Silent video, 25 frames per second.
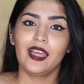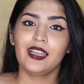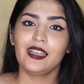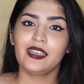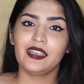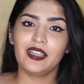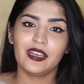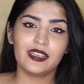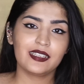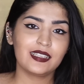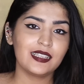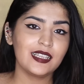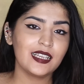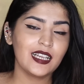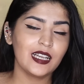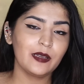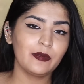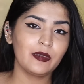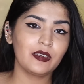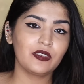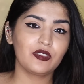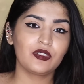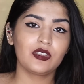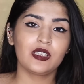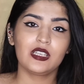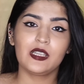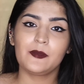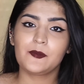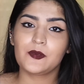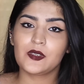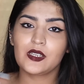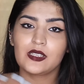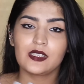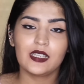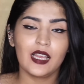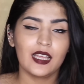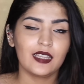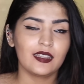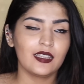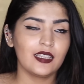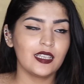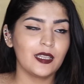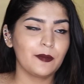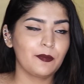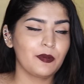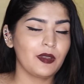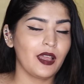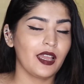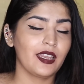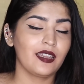And lastly, coming to the lipsticks and the
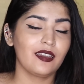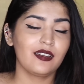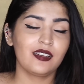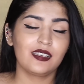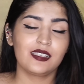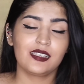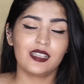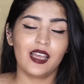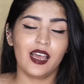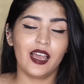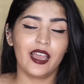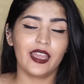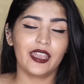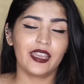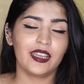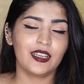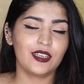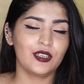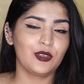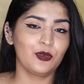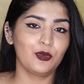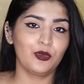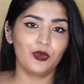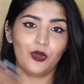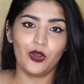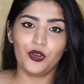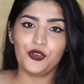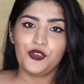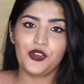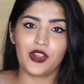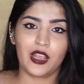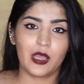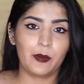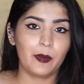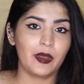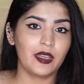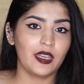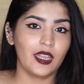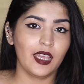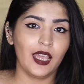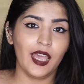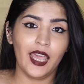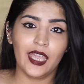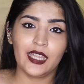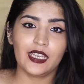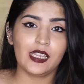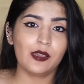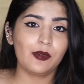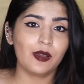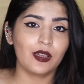lip liners, I do not recommend
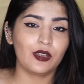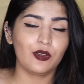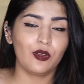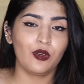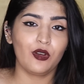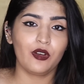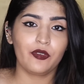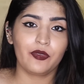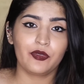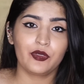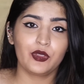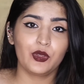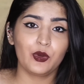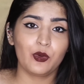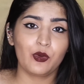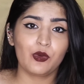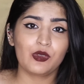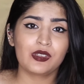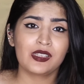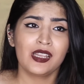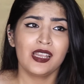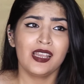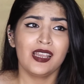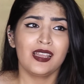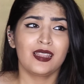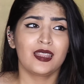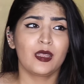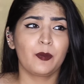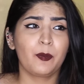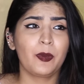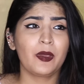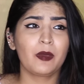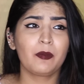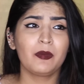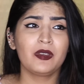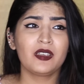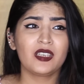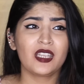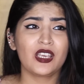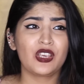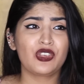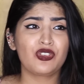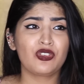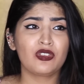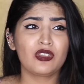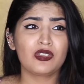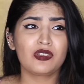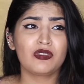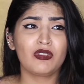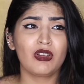any one of those. The
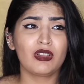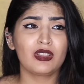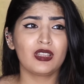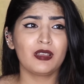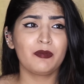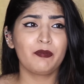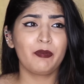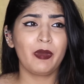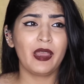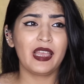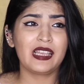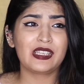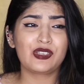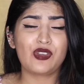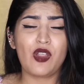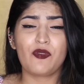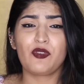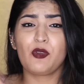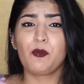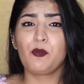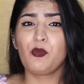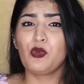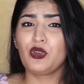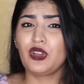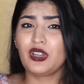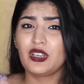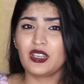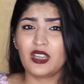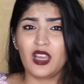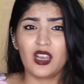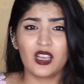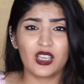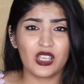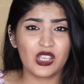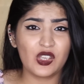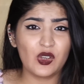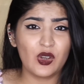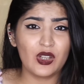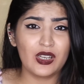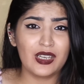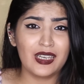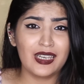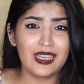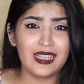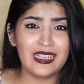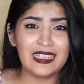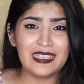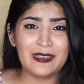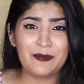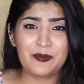pigmentation is not the best. You have to pull and tug your
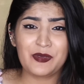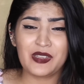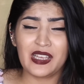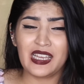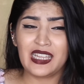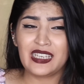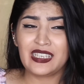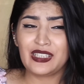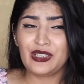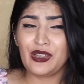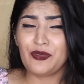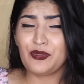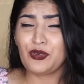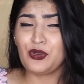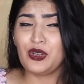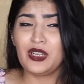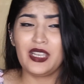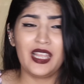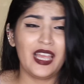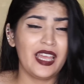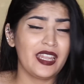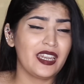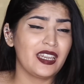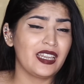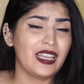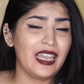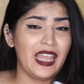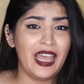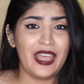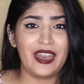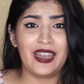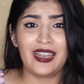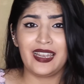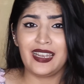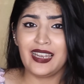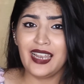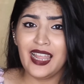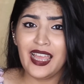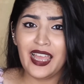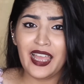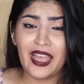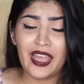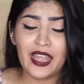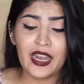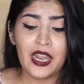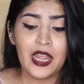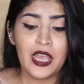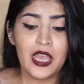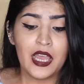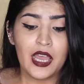lips, and you have to layer and layer and
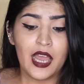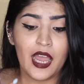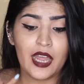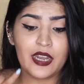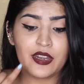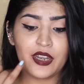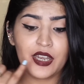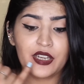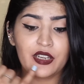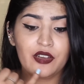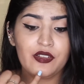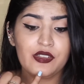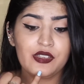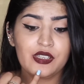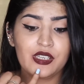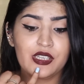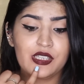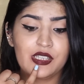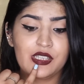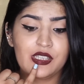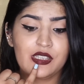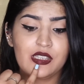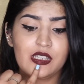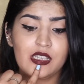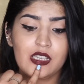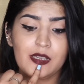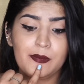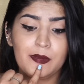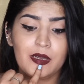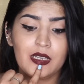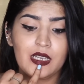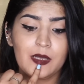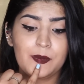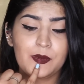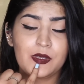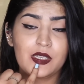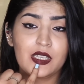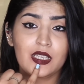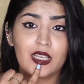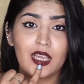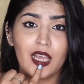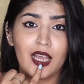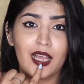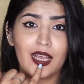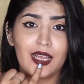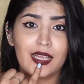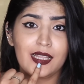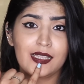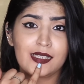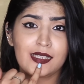layer. And right now, as you can see, my lipstick
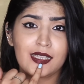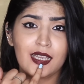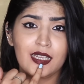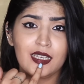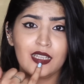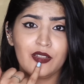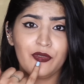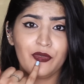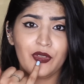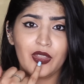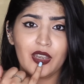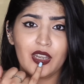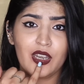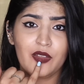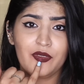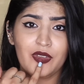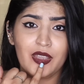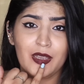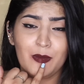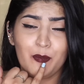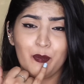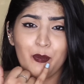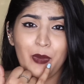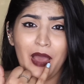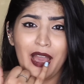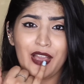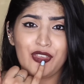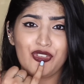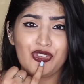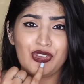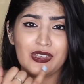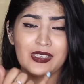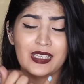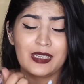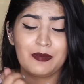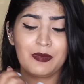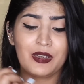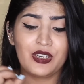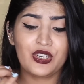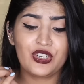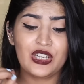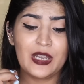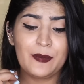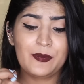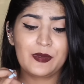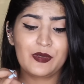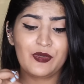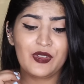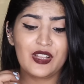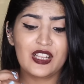has kind of faded away in patches, and my
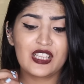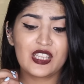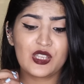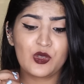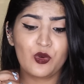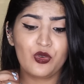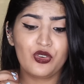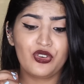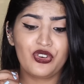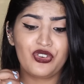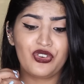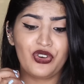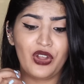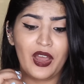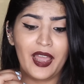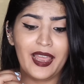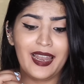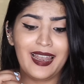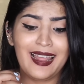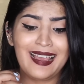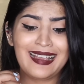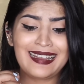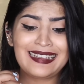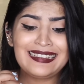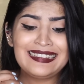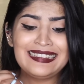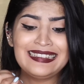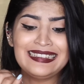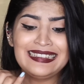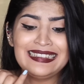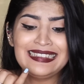lips feel so dry, like,